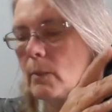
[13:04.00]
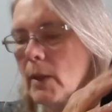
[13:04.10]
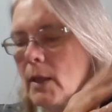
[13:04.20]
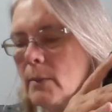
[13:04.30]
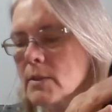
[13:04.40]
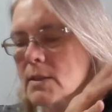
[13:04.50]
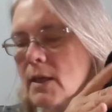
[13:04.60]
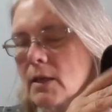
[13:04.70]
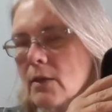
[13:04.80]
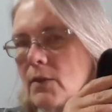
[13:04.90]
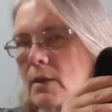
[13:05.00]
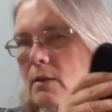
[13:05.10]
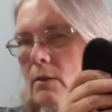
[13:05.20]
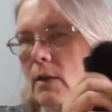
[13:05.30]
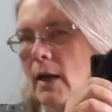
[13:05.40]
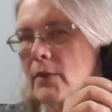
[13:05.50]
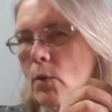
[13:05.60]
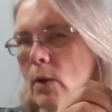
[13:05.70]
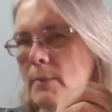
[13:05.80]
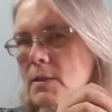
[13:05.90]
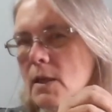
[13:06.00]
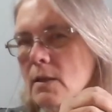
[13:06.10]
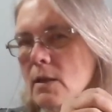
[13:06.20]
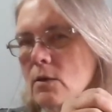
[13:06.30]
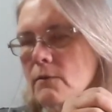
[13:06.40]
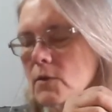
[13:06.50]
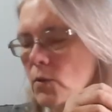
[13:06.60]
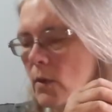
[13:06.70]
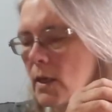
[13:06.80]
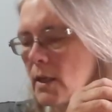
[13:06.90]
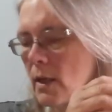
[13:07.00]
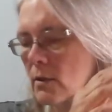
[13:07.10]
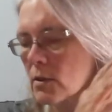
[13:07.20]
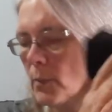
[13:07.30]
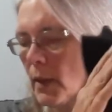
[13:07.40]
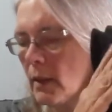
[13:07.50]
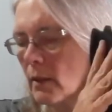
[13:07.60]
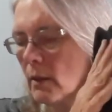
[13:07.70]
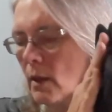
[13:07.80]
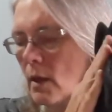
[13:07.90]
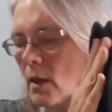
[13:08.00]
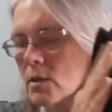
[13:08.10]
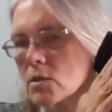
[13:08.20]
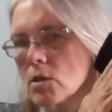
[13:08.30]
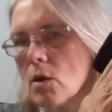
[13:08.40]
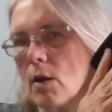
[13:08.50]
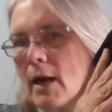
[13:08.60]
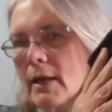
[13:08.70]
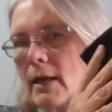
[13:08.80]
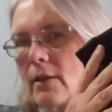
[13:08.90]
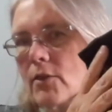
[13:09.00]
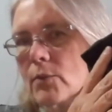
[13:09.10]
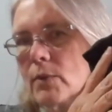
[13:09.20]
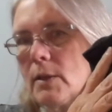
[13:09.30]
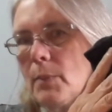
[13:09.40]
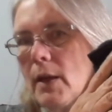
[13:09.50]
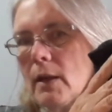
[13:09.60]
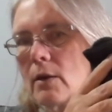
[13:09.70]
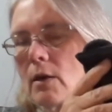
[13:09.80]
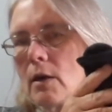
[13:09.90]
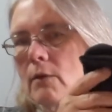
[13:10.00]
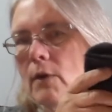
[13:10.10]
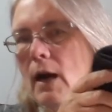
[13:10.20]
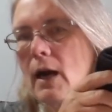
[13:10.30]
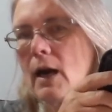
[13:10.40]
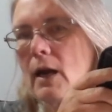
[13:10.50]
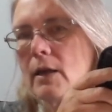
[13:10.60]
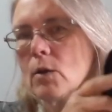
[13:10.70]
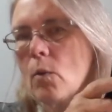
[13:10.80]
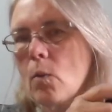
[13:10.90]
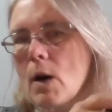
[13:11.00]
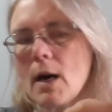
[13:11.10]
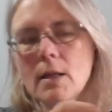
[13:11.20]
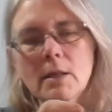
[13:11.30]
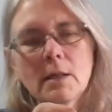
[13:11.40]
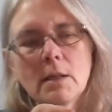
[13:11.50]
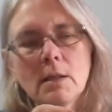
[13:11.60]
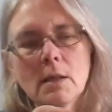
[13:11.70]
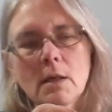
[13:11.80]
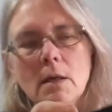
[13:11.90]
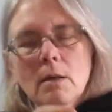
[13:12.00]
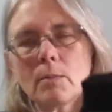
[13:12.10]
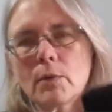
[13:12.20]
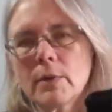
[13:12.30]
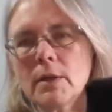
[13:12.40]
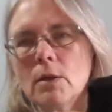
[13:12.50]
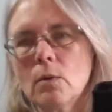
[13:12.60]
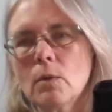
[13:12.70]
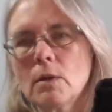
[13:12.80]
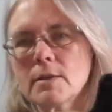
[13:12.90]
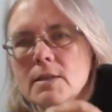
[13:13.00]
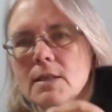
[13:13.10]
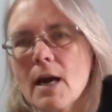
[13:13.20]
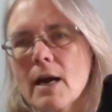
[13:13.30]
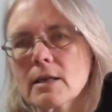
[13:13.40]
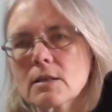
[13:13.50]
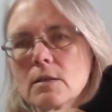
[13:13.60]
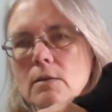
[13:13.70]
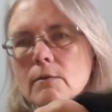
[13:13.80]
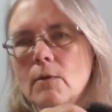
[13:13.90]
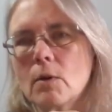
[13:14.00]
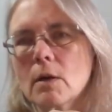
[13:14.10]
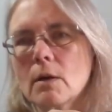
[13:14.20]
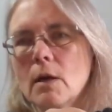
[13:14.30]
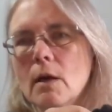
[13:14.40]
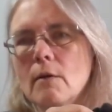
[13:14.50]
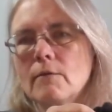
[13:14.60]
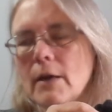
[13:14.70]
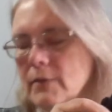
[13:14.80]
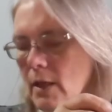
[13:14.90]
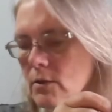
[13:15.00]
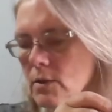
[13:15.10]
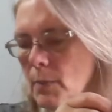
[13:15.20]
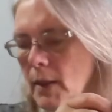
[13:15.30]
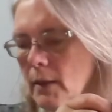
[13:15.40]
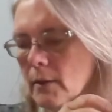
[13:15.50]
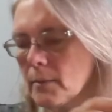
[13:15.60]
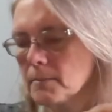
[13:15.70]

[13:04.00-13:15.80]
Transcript: Amazon, I think, or on their website, they go for $20 a pair. So I got 3 pair of high quality merino wool socks for $5 a pair.